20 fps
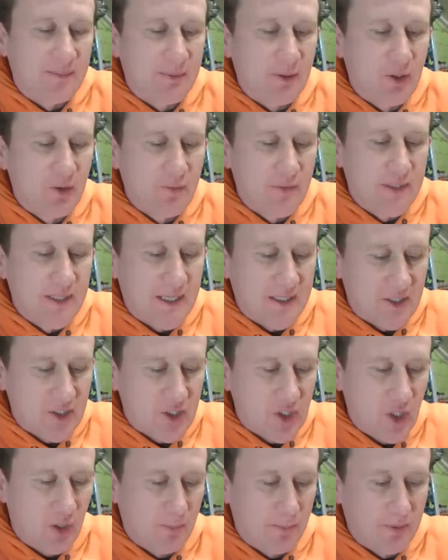But over the next
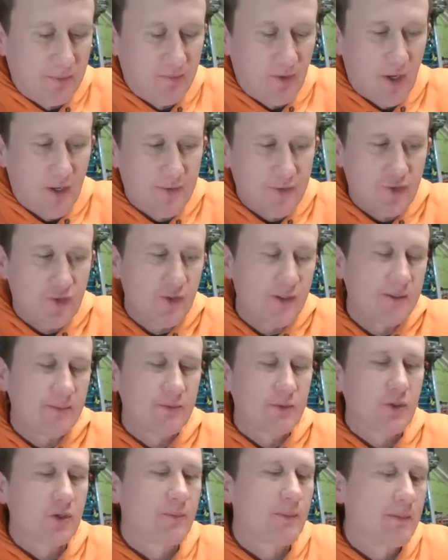couple of live
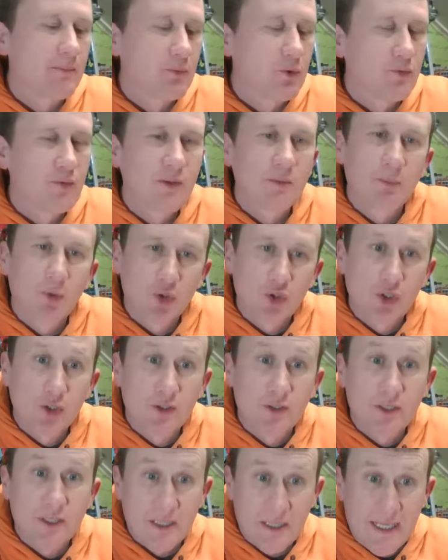streams, we're going to be moving the
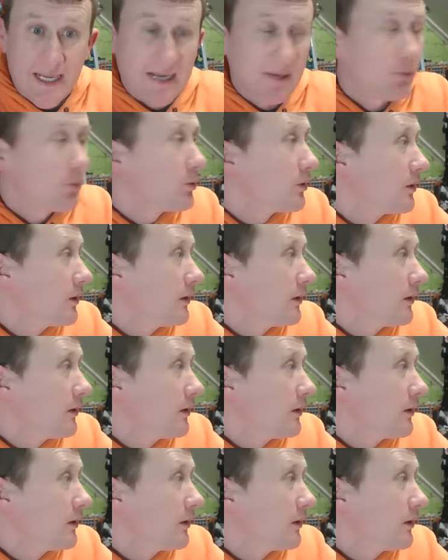modulars now.